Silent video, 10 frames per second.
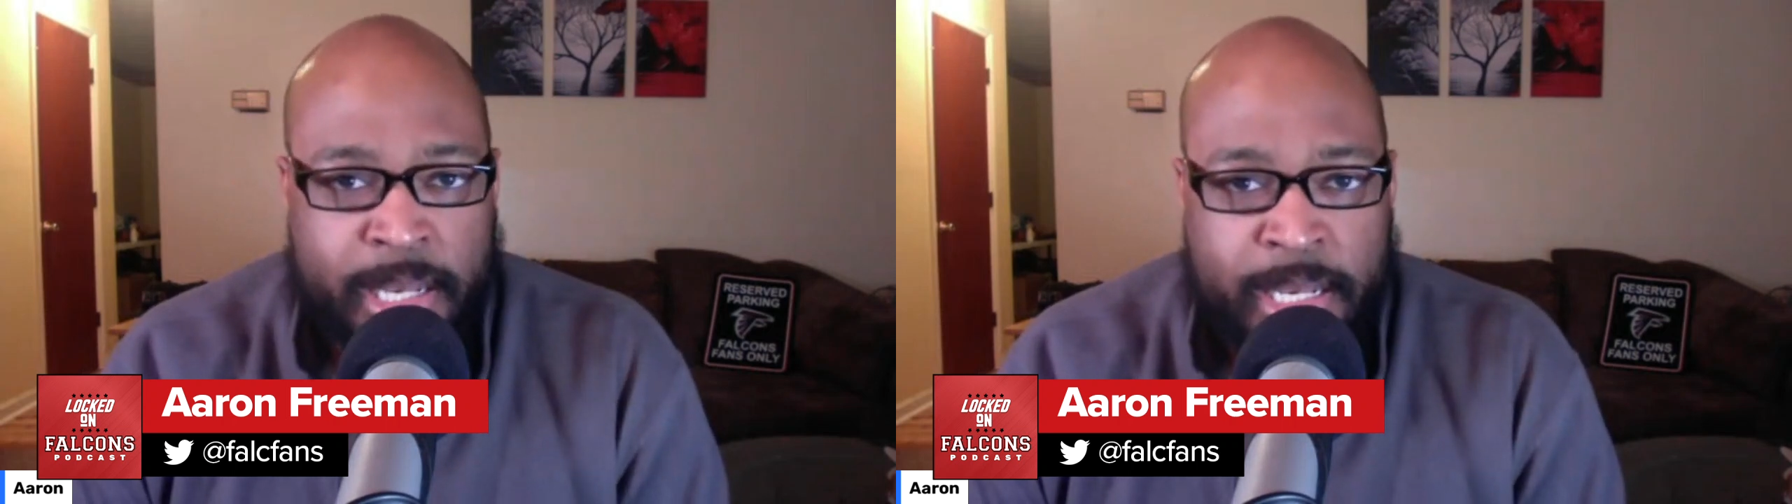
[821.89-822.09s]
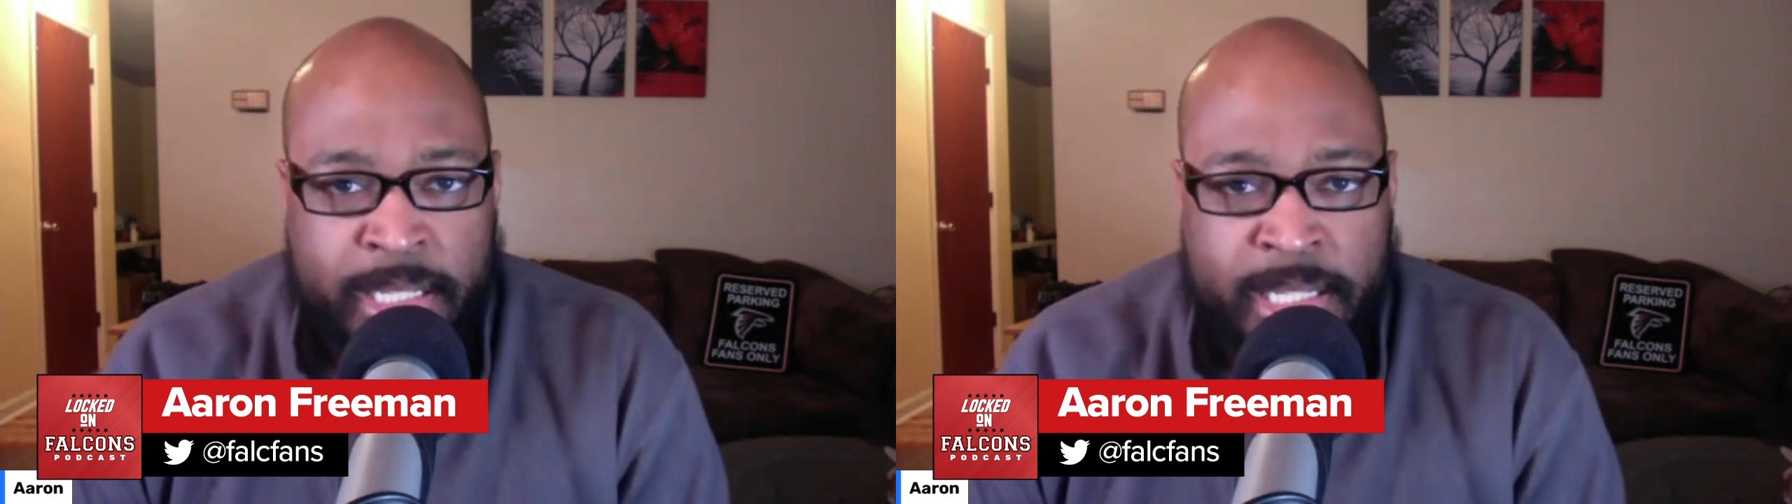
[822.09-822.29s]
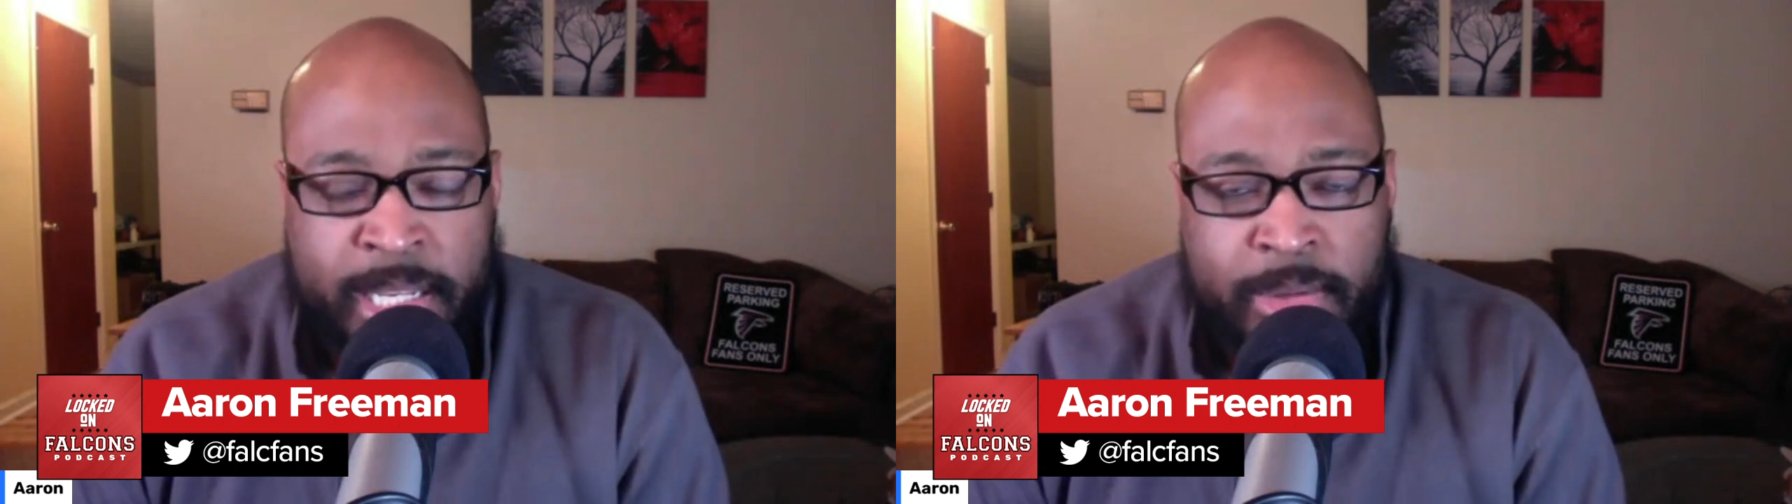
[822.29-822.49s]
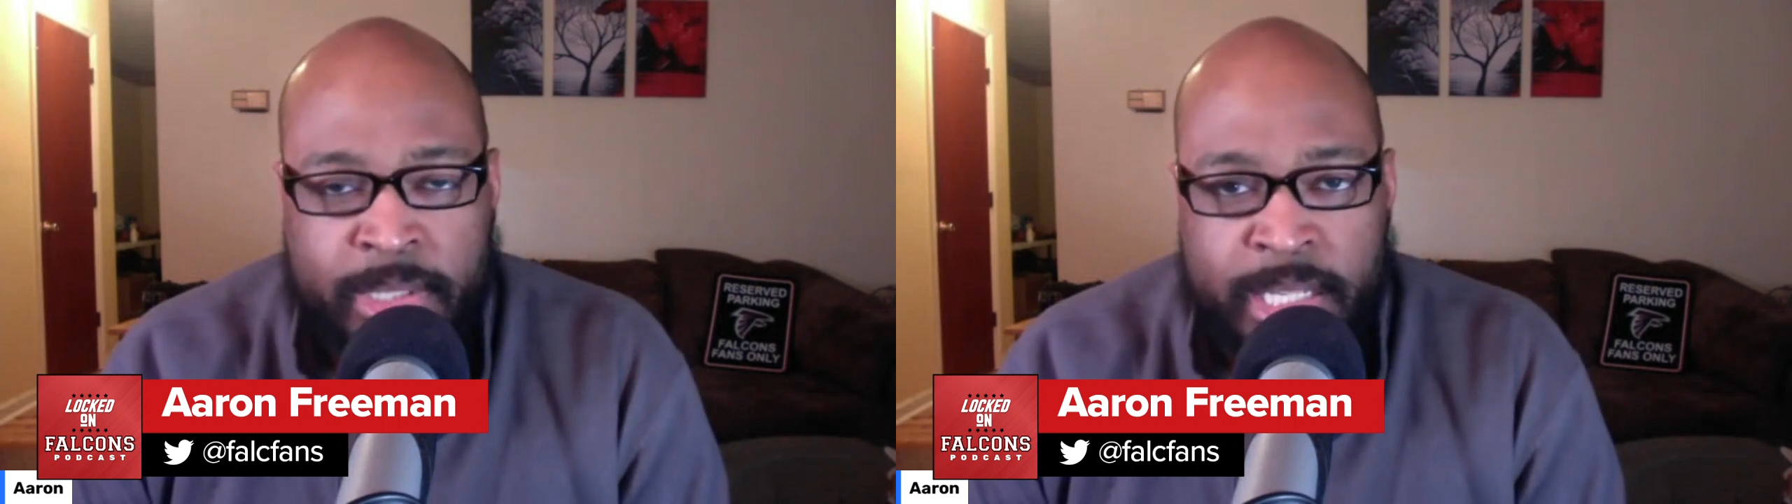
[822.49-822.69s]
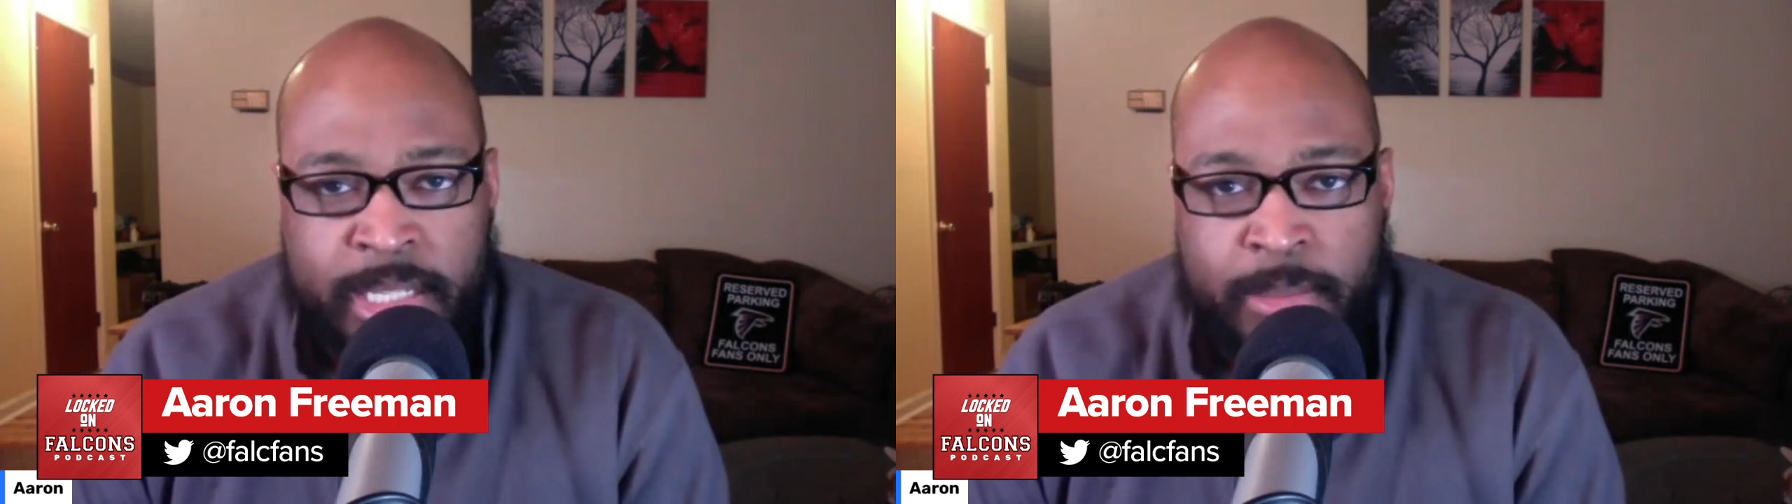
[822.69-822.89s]
single
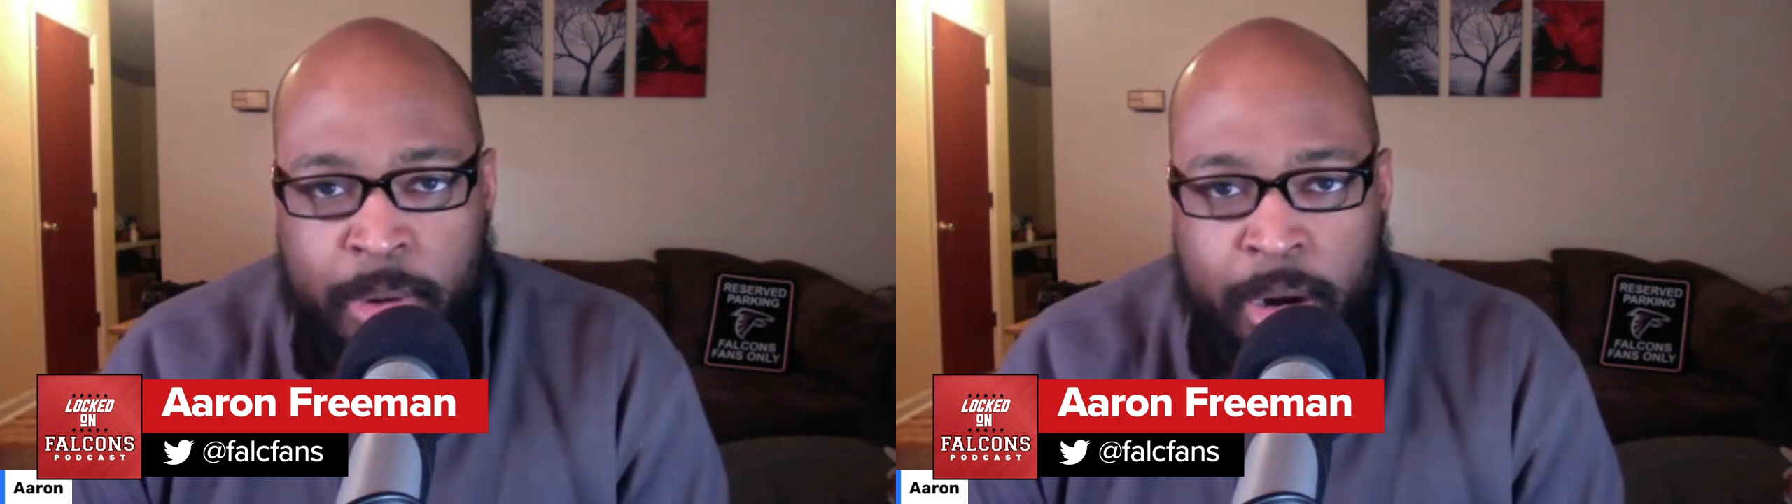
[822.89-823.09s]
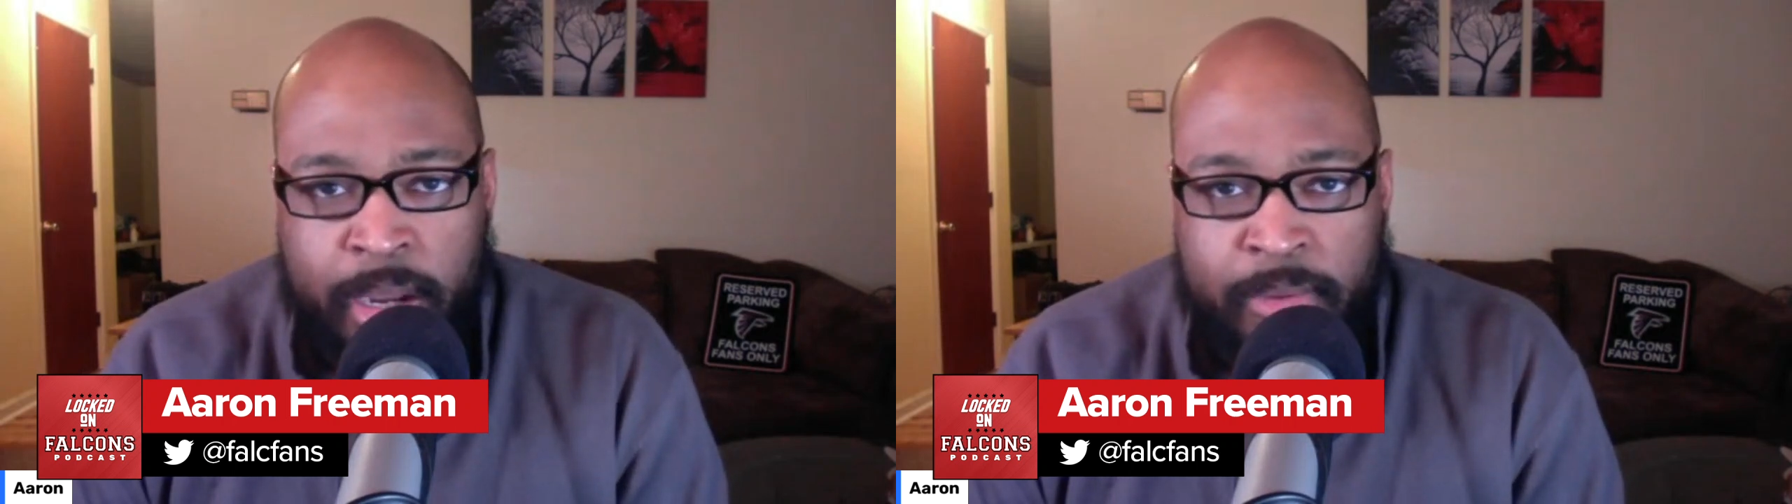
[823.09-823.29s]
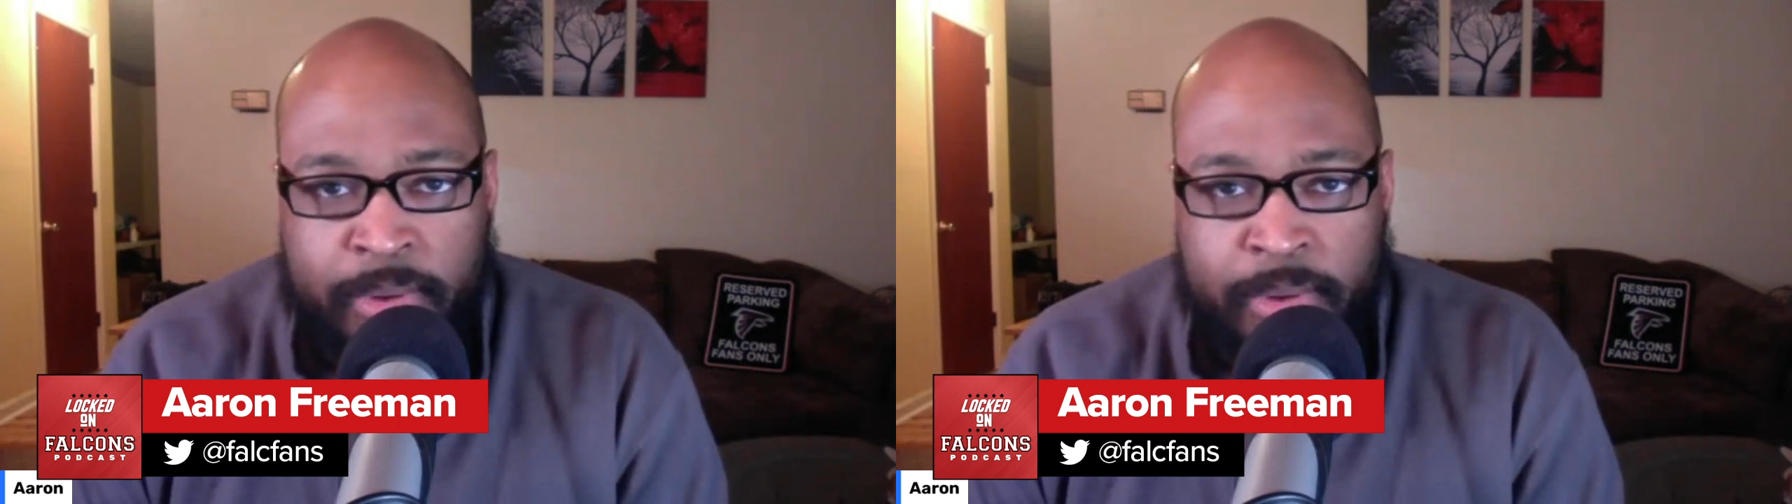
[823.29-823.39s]
season mark of